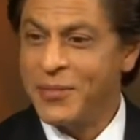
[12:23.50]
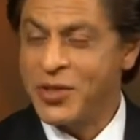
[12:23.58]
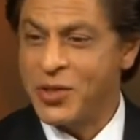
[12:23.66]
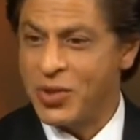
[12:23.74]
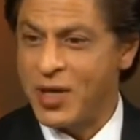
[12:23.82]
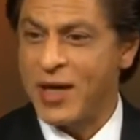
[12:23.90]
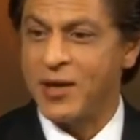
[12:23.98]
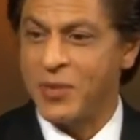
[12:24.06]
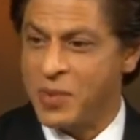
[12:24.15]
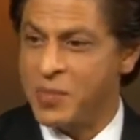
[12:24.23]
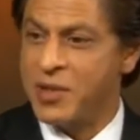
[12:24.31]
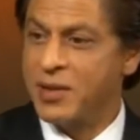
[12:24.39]
so that
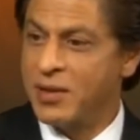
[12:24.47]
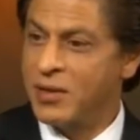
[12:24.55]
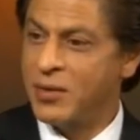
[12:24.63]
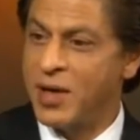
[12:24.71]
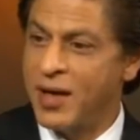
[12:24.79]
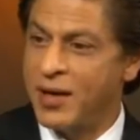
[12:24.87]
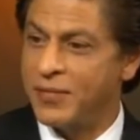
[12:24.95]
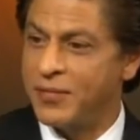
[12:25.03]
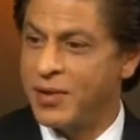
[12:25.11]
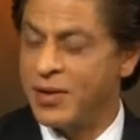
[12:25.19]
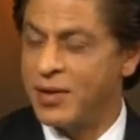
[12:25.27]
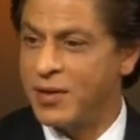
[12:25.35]
women don't
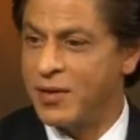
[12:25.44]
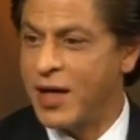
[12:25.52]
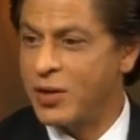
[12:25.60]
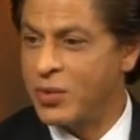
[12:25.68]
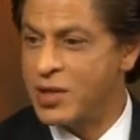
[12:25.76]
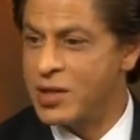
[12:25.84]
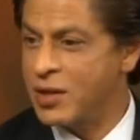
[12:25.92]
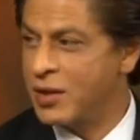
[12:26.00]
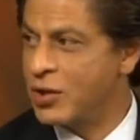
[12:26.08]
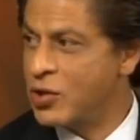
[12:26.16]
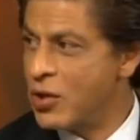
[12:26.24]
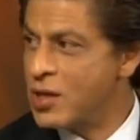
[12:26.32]
have the right to assert
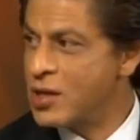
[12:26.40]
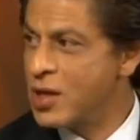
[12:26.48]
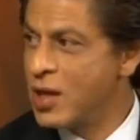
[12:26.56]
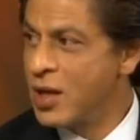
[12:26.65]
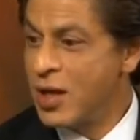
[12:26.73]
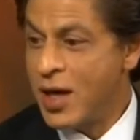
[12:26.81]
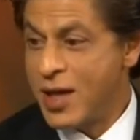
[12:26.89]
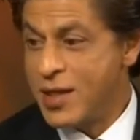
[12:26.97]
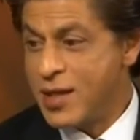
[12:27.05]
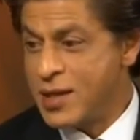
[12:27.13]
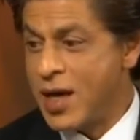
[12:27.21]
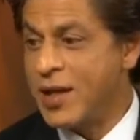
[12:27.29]
their choice.
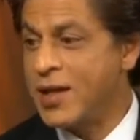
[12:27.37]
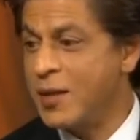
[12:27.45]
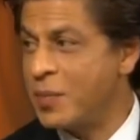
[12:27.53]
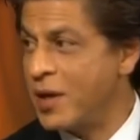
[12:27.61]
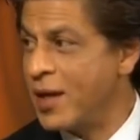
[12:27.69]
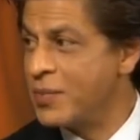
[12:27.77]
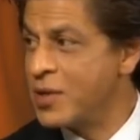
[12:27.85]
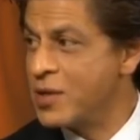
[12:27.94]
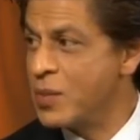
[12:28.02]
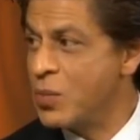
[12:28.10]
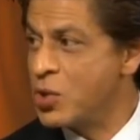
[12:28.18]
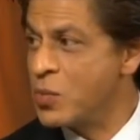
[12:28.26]
And this, I think, perhaps is
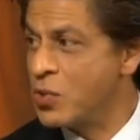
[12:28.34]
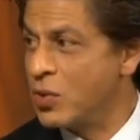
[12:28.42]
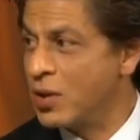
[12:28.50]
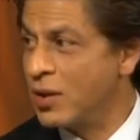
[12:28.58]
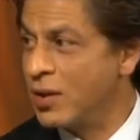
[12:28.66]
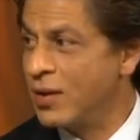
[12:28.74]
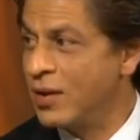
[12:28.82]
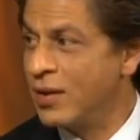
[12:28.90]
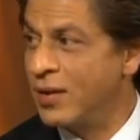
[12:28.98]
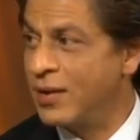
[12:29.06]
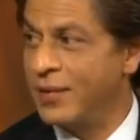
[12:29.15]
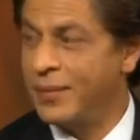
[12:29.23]
the most brutal.
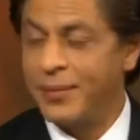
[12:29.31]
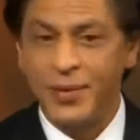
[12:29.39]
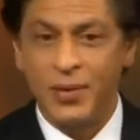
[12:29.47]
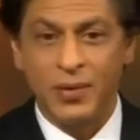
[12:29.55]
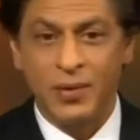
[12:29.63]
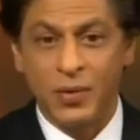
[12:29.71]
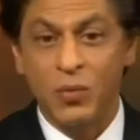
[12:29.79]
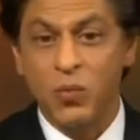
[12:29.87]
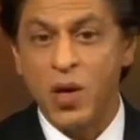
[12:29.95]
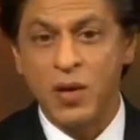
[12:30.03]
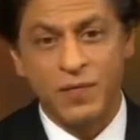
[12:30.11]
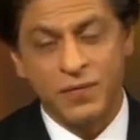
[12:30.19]
Or
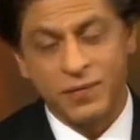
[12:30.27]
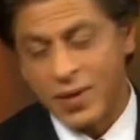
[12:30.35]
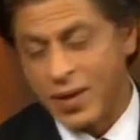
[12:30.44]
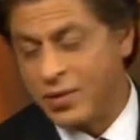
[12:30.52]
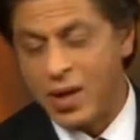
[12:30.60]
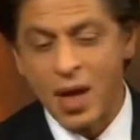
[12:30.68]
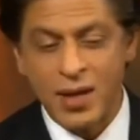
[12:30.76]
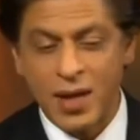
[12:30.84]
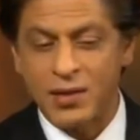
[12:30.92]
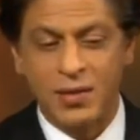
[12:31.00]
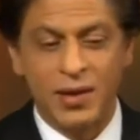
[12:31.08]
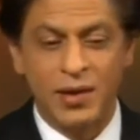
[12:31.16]
one of, you can't
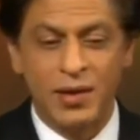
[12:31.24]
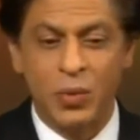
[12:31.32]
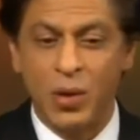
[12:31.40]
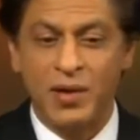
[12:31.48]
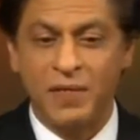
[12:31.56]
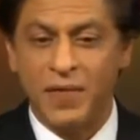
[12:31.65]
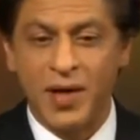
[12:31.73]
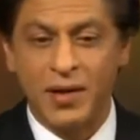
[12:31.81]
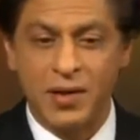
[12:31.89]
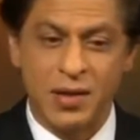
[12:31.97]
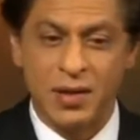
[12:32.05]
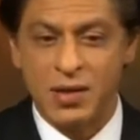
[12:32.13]
actually quantify
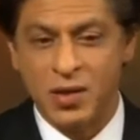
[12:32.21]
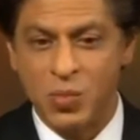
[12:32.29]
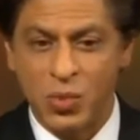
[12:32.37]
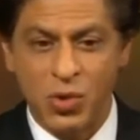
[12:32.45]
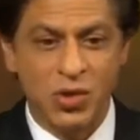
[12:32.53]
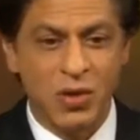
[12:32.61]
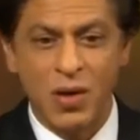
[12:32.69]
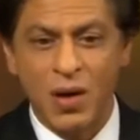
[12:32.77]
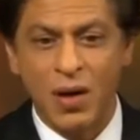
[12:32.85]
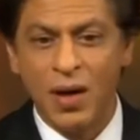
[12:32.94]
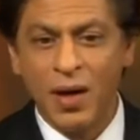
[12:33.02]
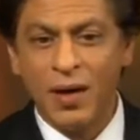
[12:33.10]
it and say this is most or
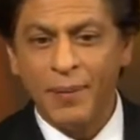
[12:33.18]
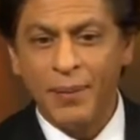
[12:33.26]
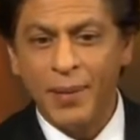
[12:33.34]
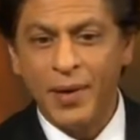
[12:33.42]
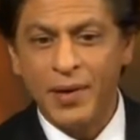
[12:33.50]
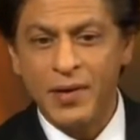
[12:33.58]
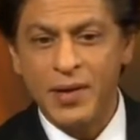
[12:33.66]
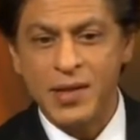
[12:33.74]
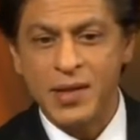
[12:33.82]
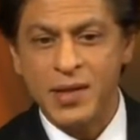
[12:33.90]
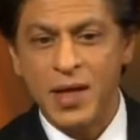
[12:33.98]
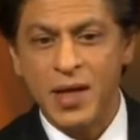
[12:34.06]
not. But
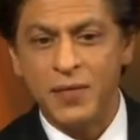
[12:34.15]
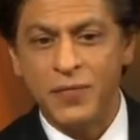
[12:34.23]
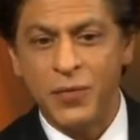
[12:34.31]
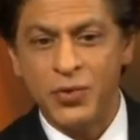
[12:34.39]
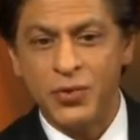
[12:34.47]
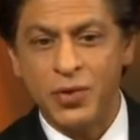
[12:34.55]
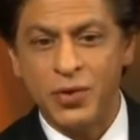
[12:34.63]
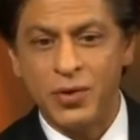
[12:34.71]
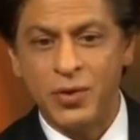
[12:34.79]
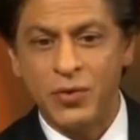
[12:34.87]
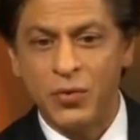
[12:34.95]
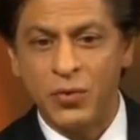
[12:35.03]
this is the
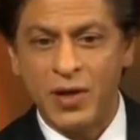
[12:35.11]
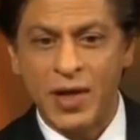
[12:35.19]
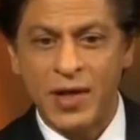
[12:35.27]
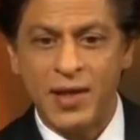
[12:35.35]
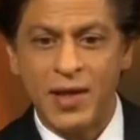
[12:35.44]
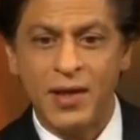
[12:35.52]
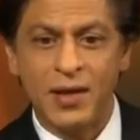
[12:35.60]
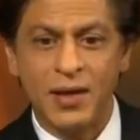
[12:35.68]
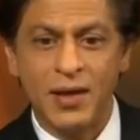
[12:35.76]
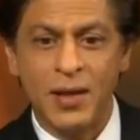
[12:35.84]
unfortunate truth. And I think